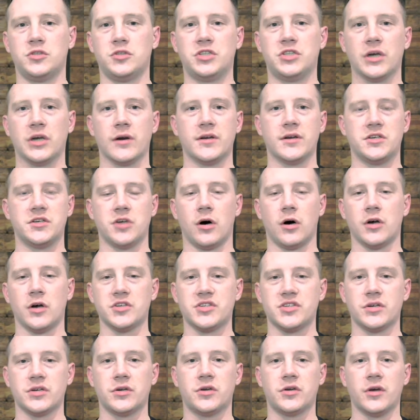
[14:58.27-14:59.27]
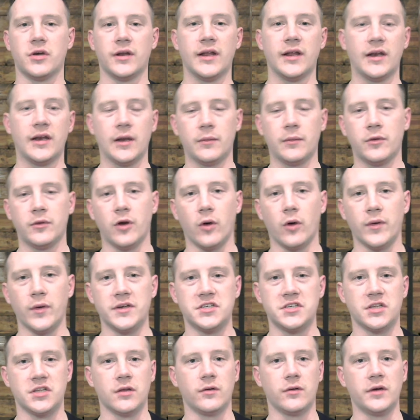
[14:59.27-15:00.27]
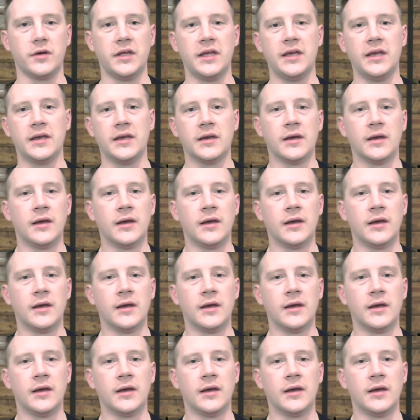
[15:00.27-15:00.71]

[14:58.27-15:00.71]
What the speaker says: Jared Dawson could end up going to the league.